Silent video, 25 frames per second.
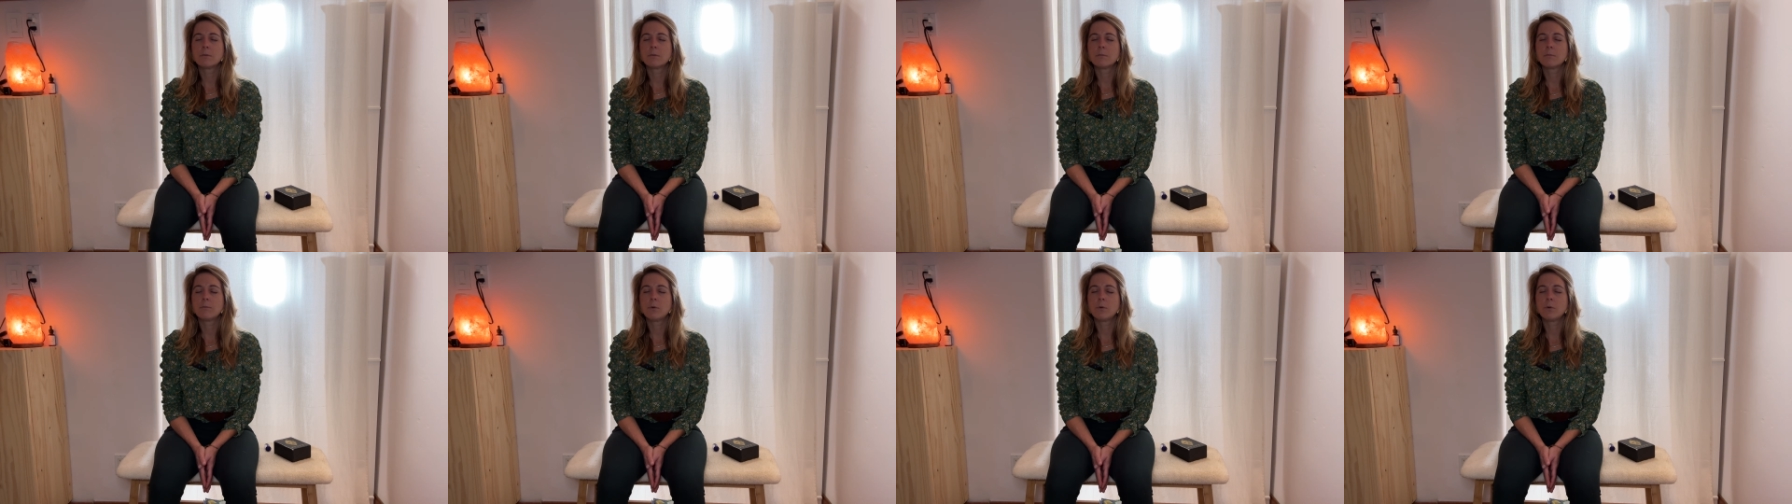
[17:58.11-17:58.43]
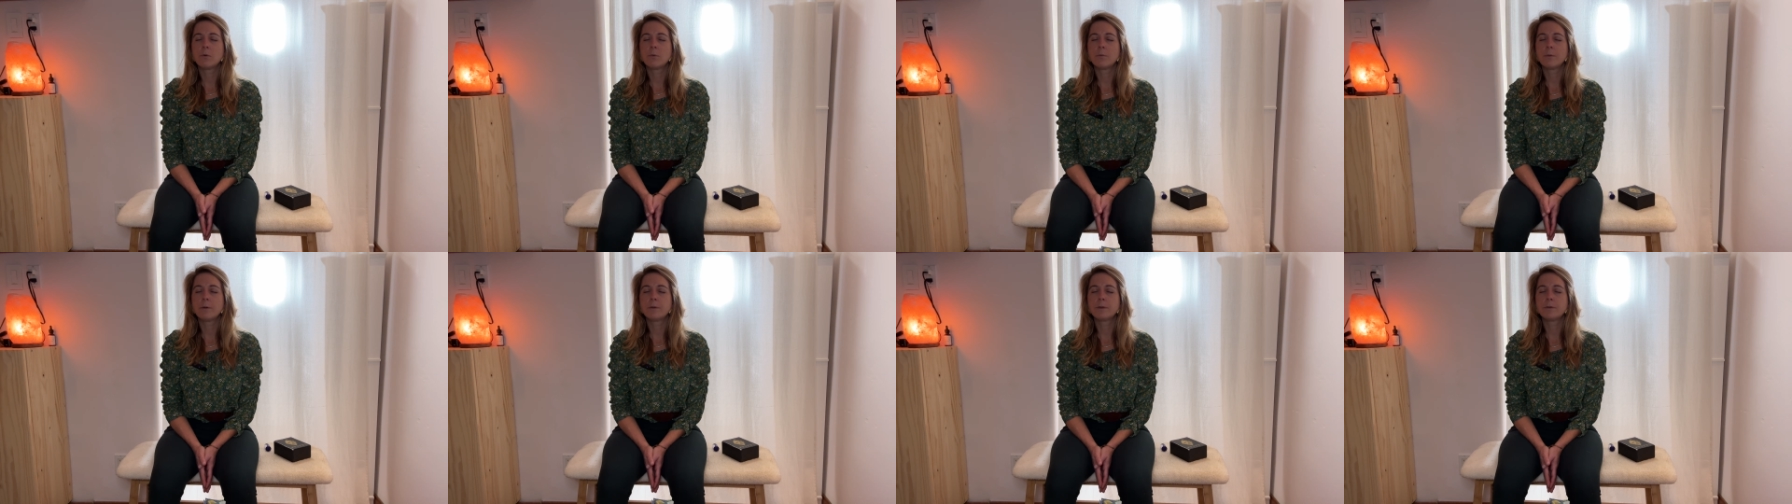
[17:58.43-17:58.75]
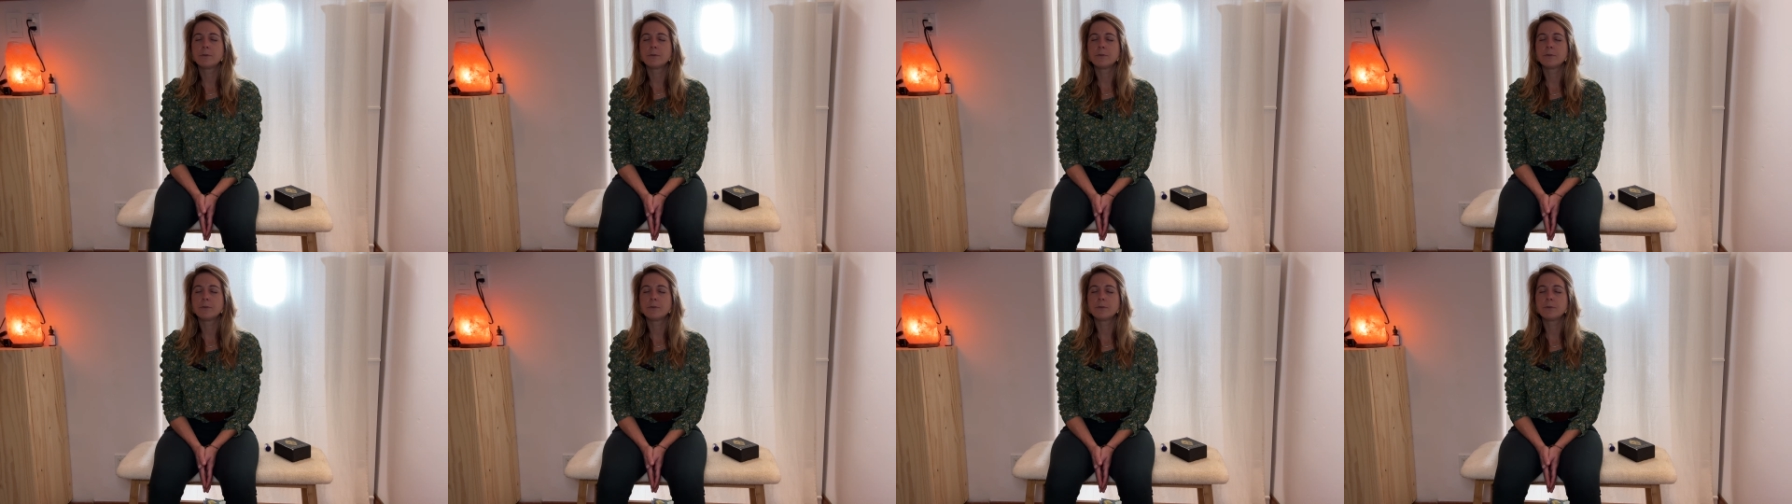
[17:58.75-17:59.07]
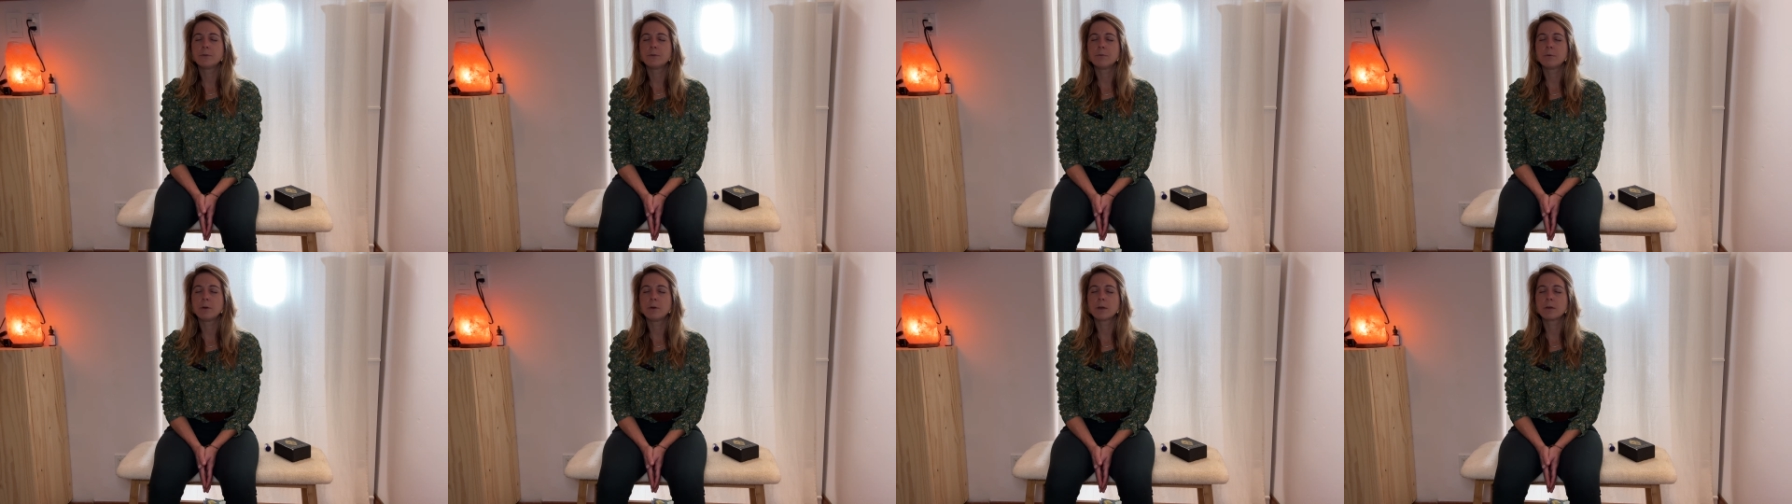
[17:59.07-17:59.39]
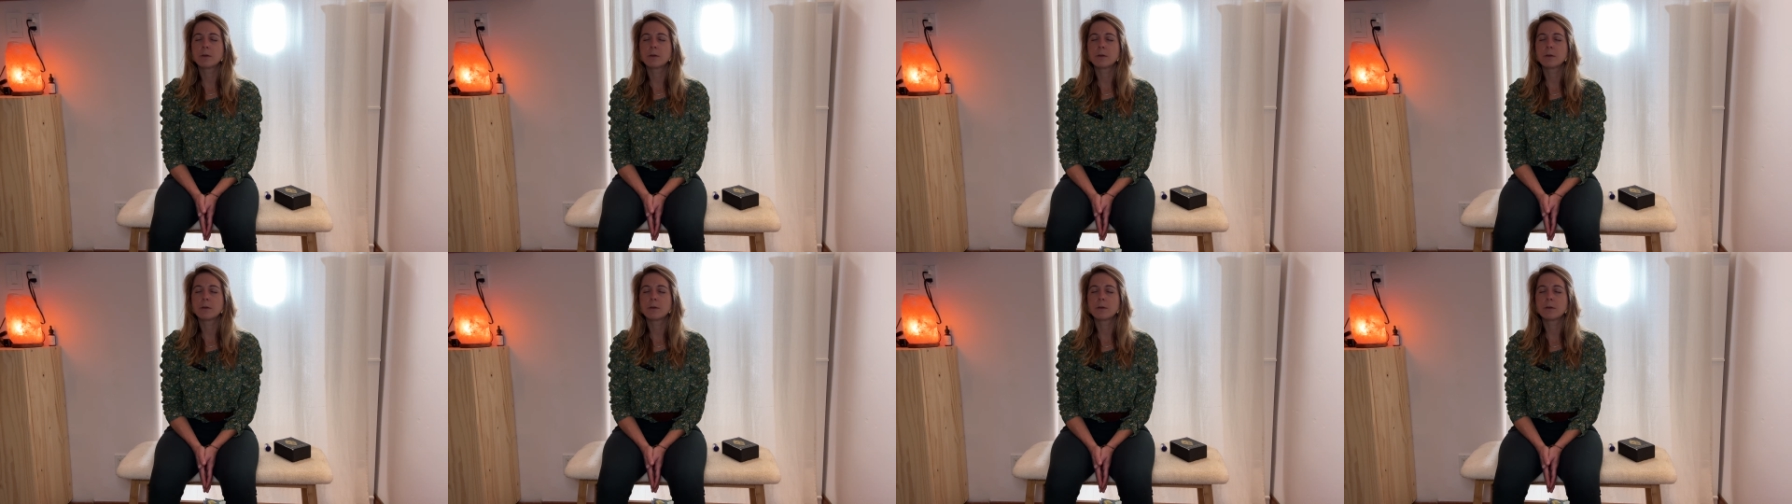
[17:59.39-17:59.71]
moment to
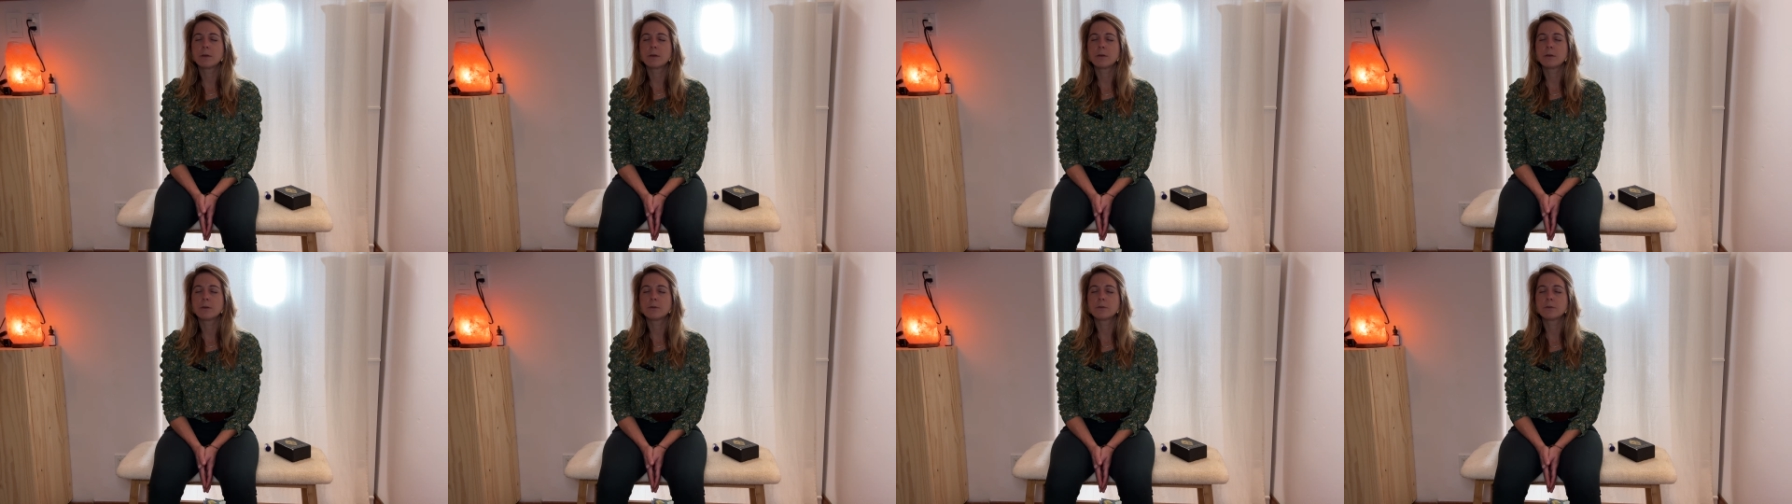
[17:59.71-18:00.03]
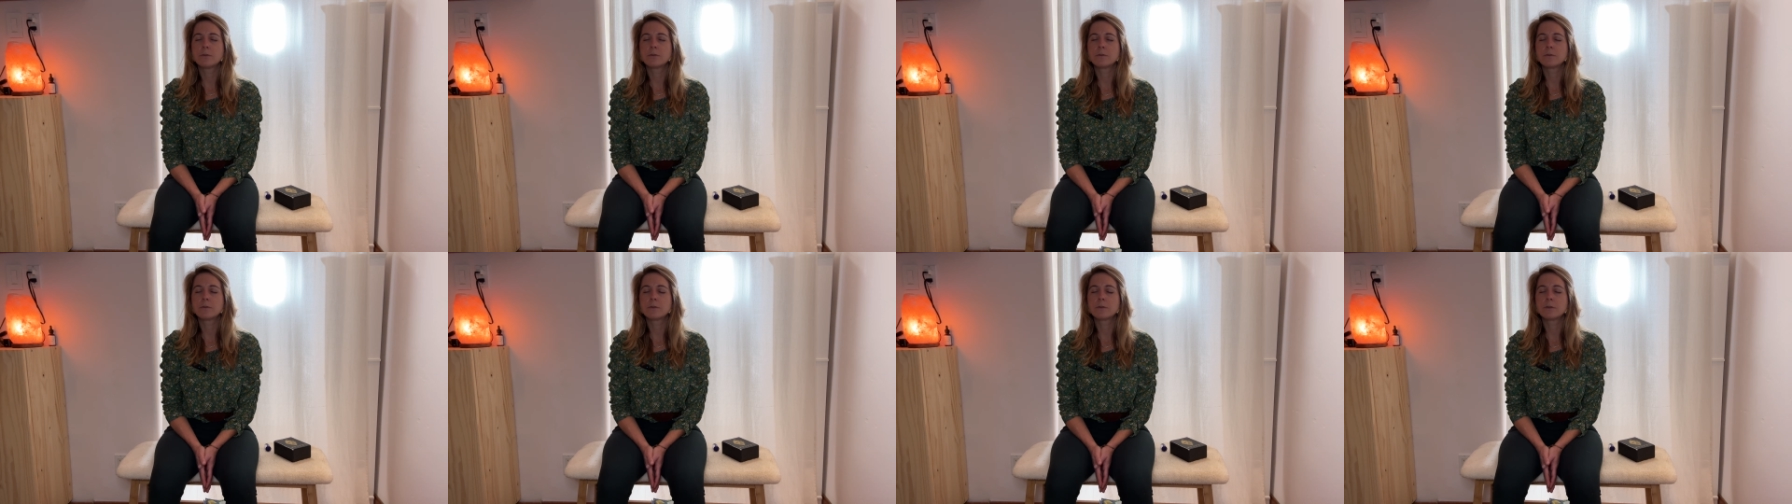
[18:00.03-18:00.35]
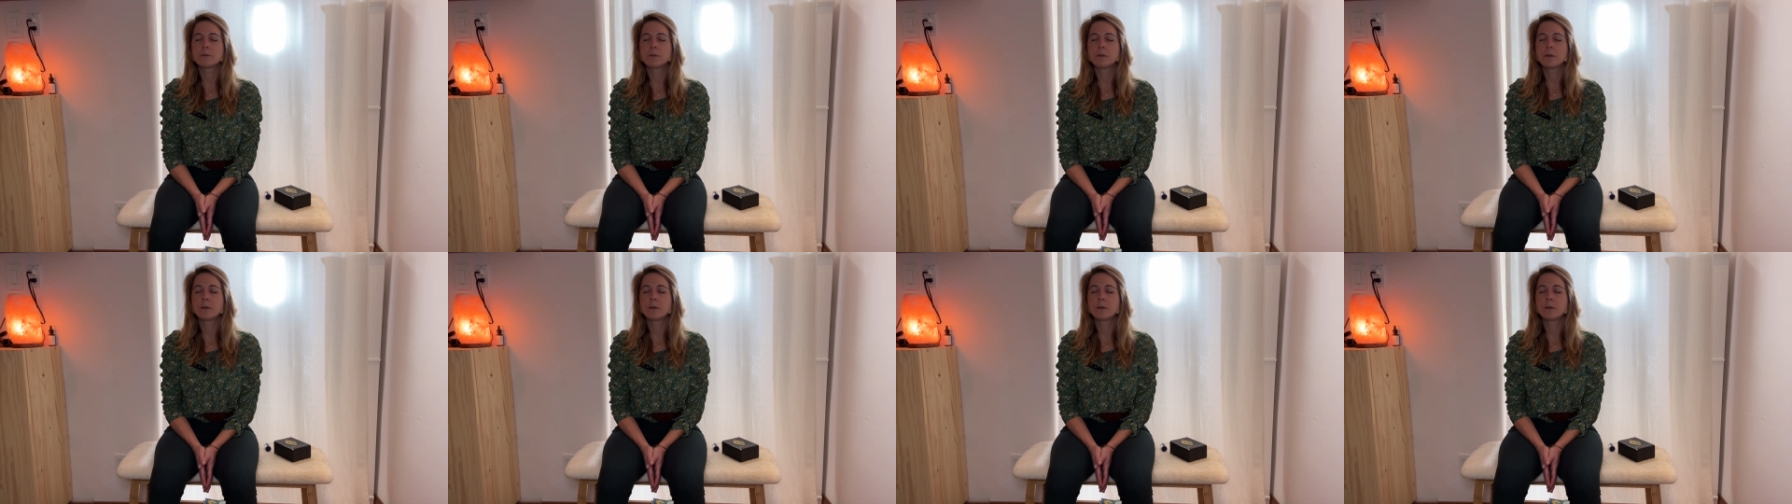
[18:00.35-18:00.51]
recognize